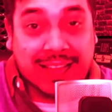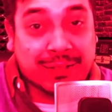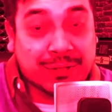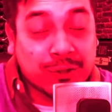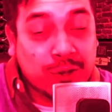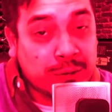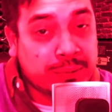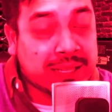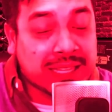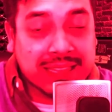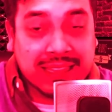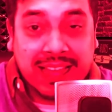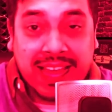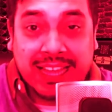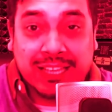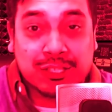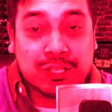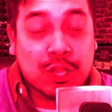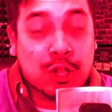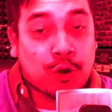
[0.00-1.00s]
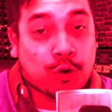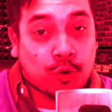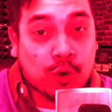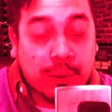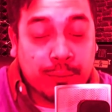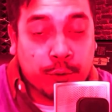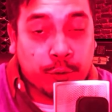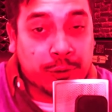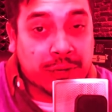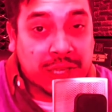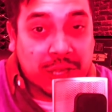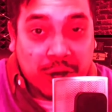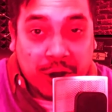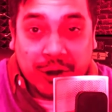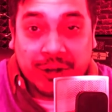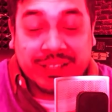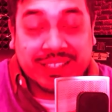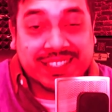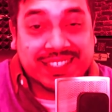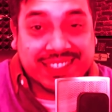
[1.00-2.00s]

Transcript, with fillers: And nobody likes rubbery hard